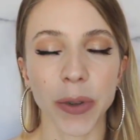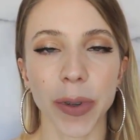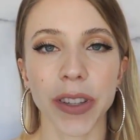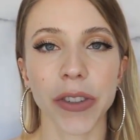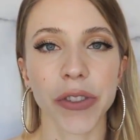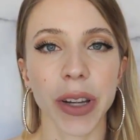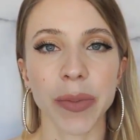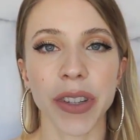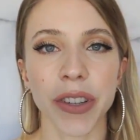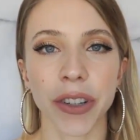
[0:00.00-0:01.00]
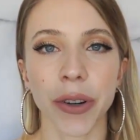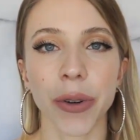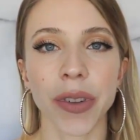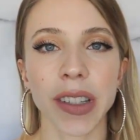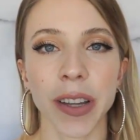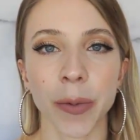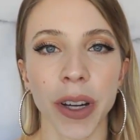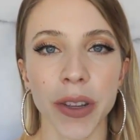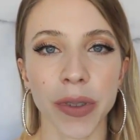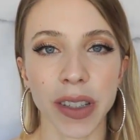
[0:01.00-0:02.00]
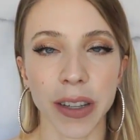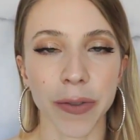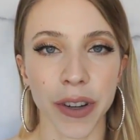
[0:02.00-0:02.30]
with your dreams and your goals and what you see